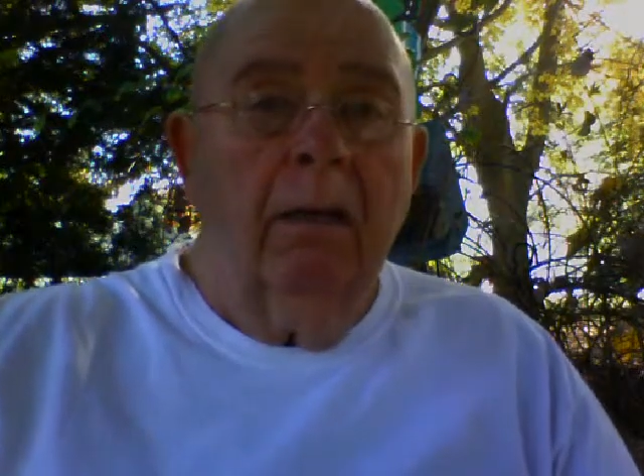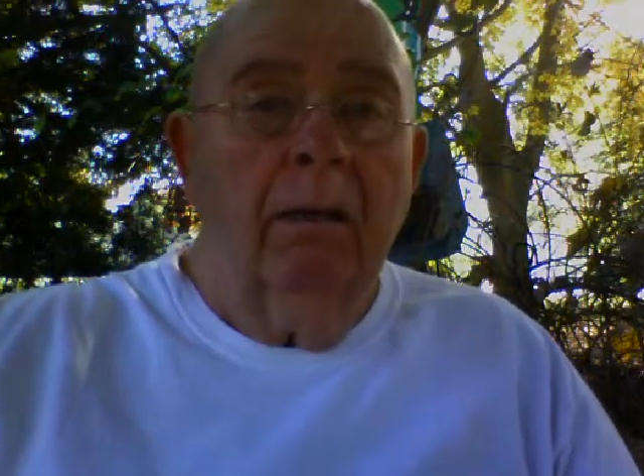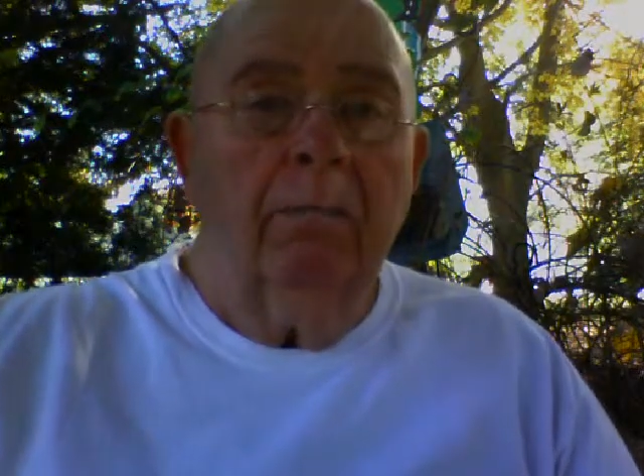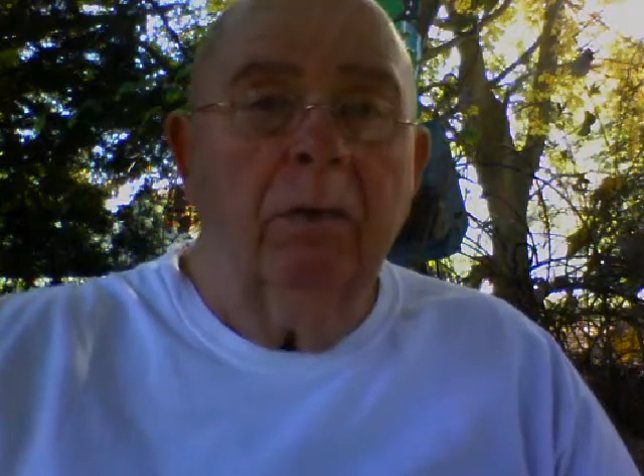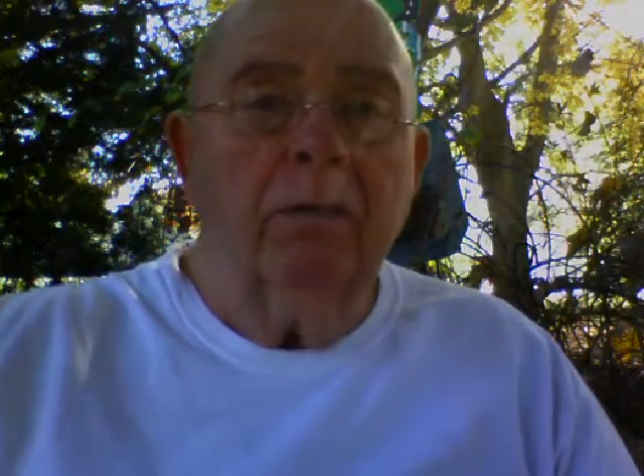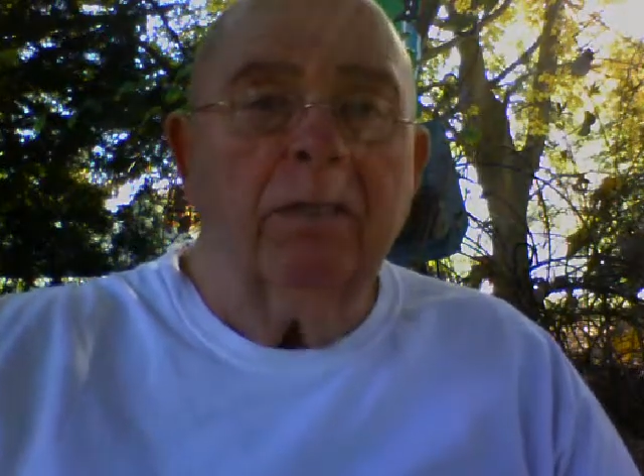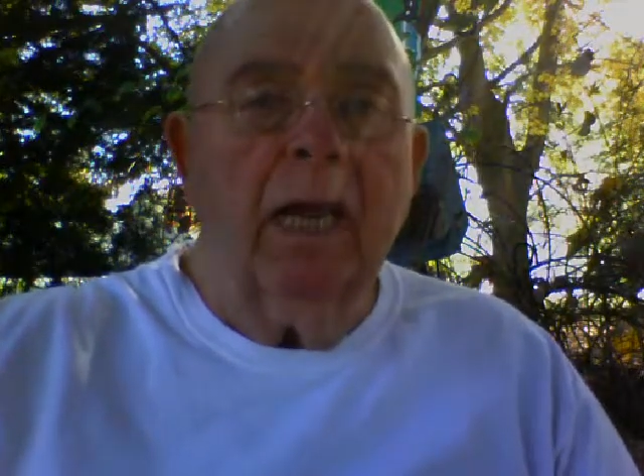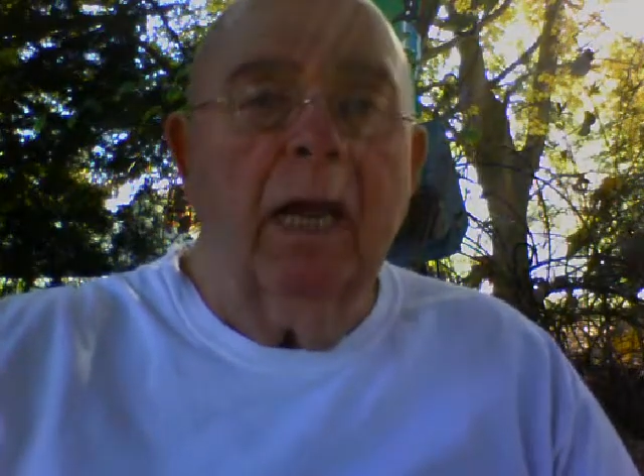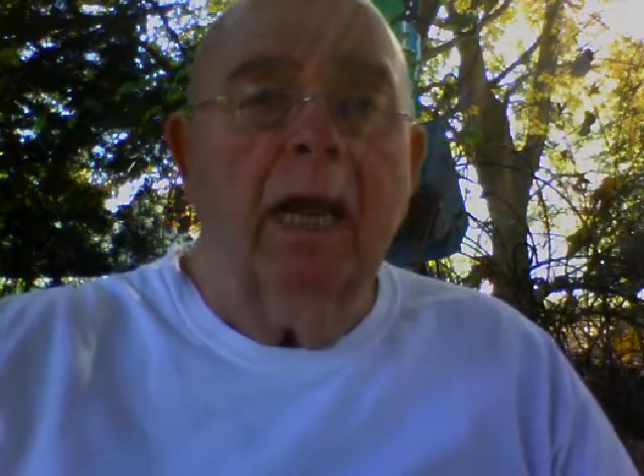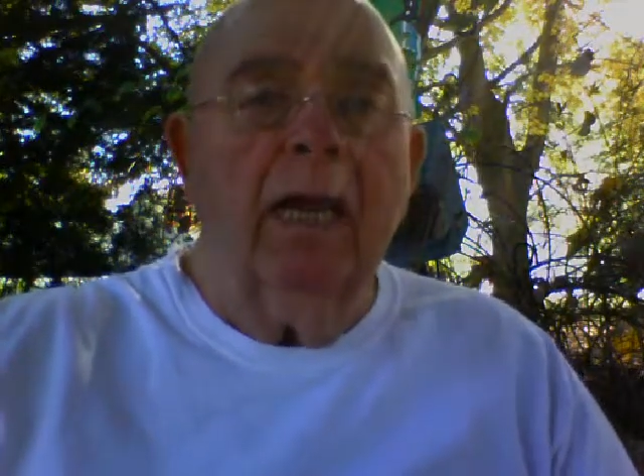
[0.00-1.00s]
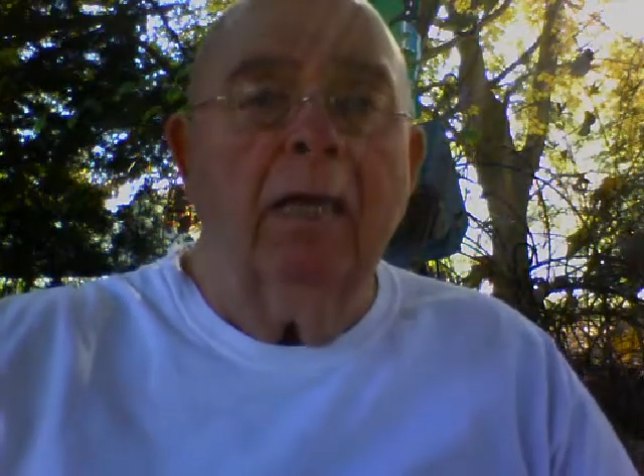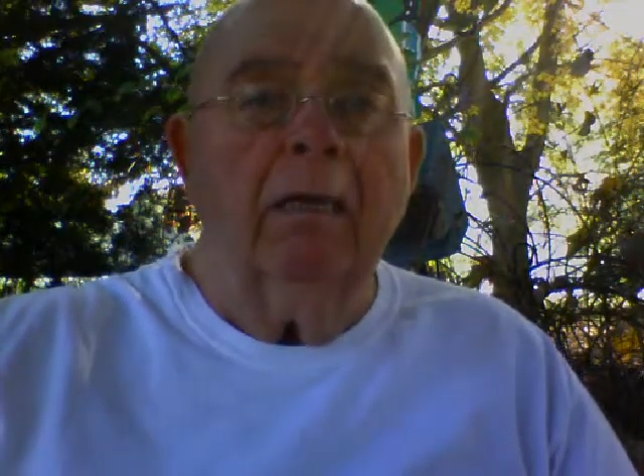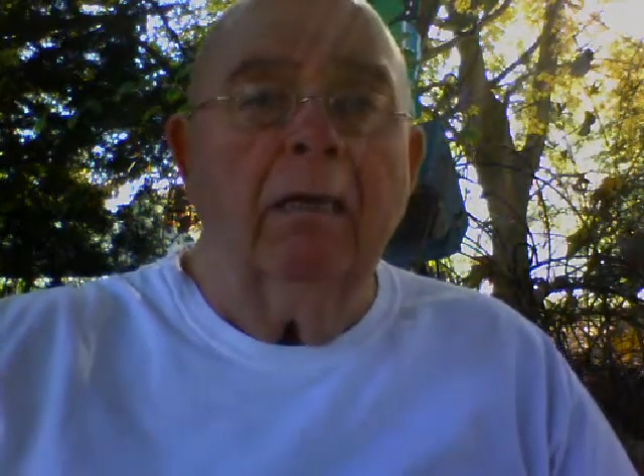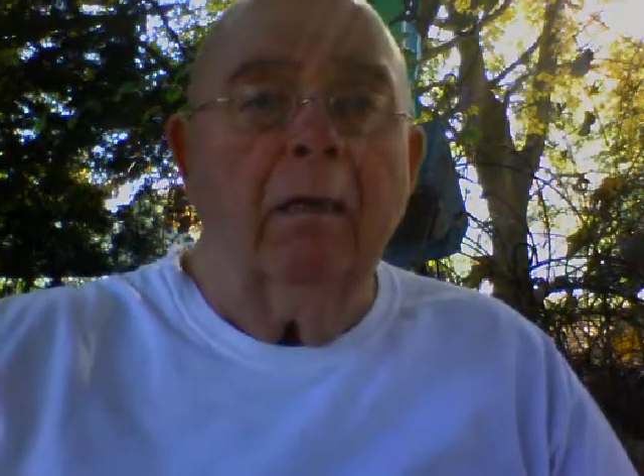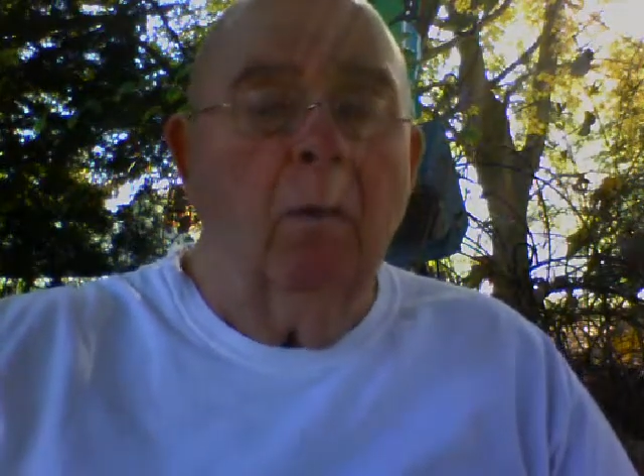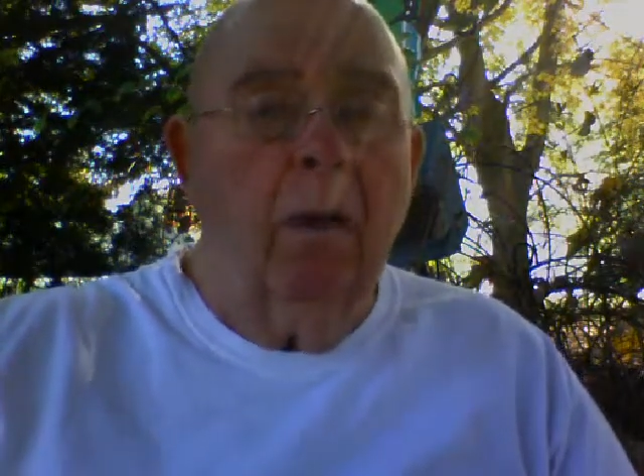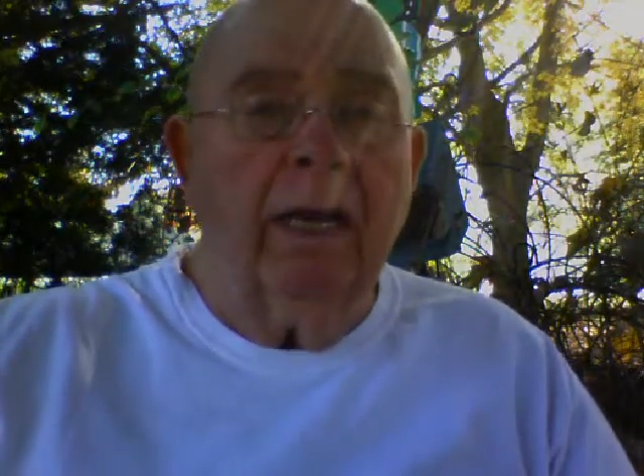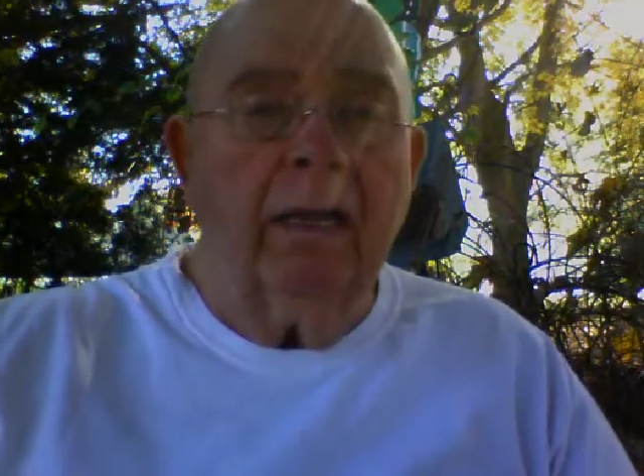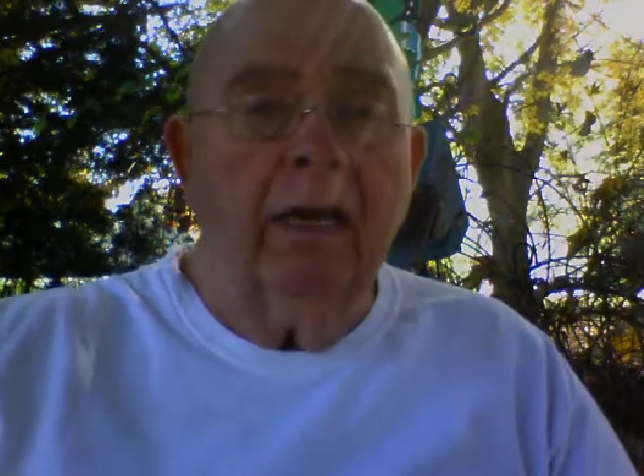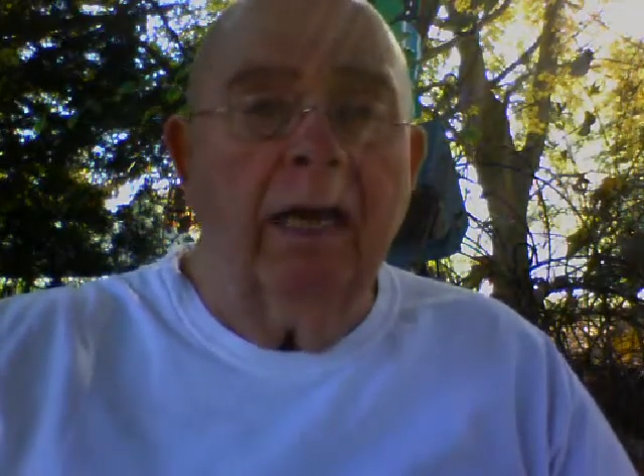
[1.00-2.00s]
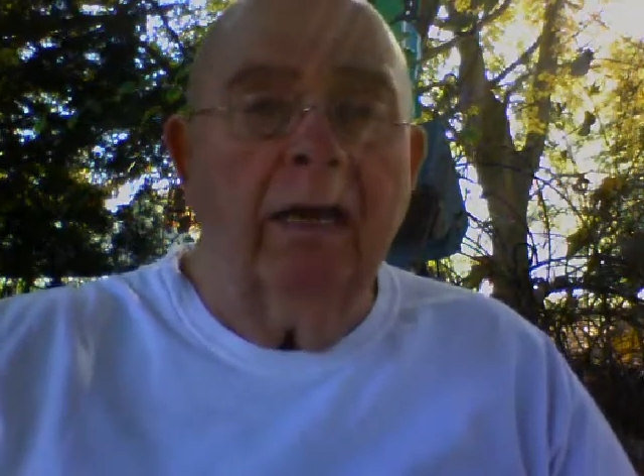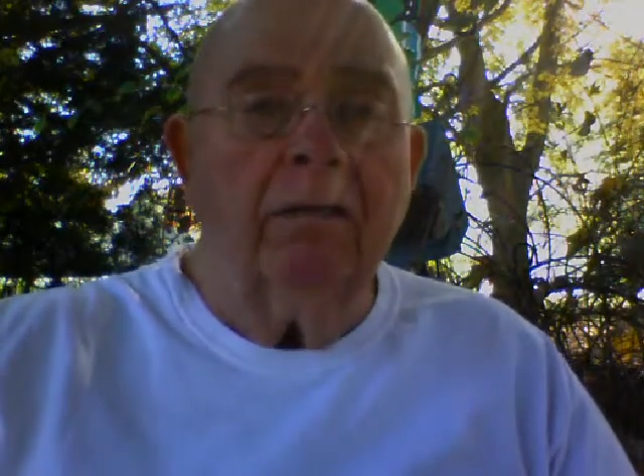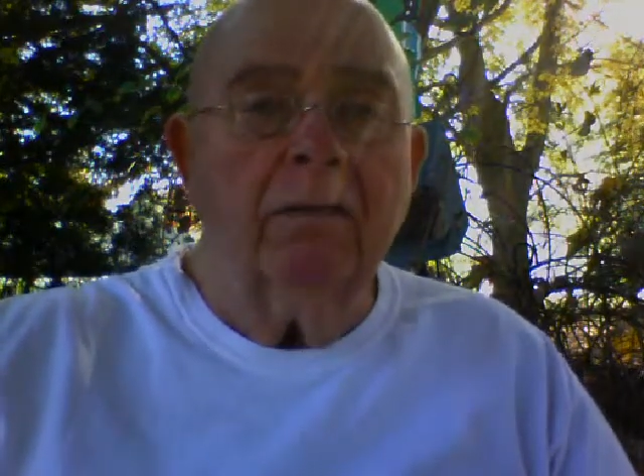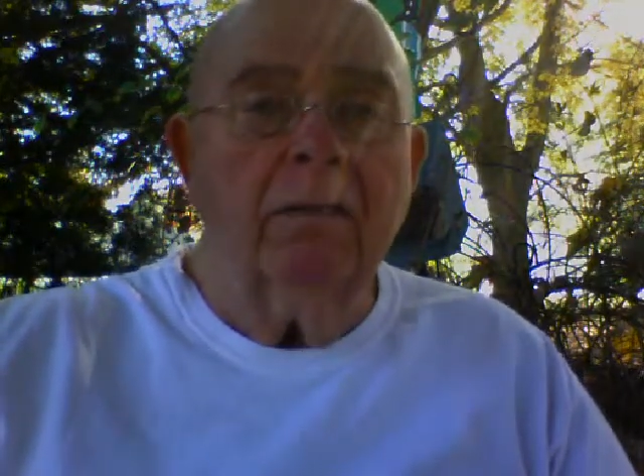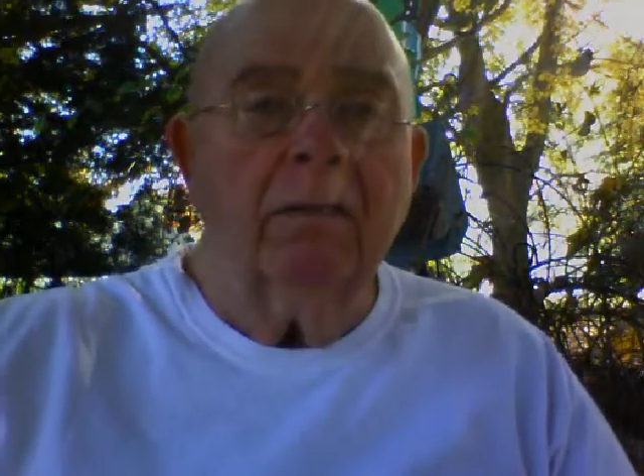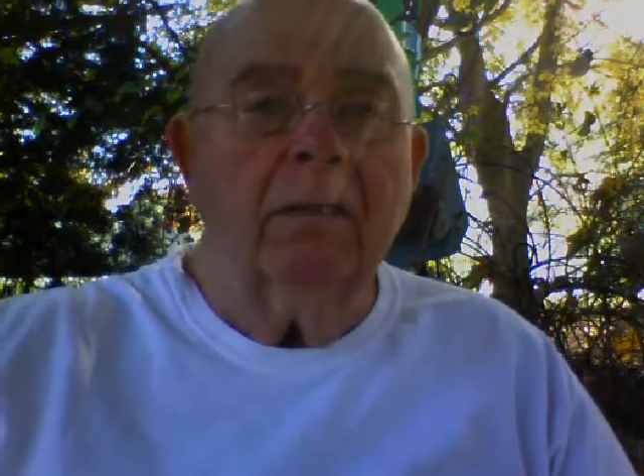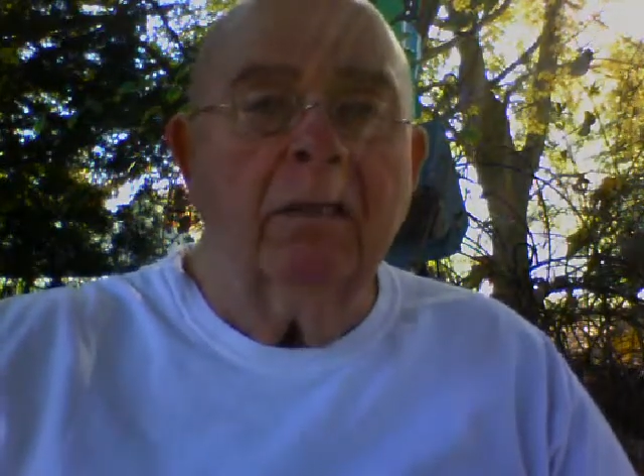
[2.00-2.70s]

of blue sky, white clouds,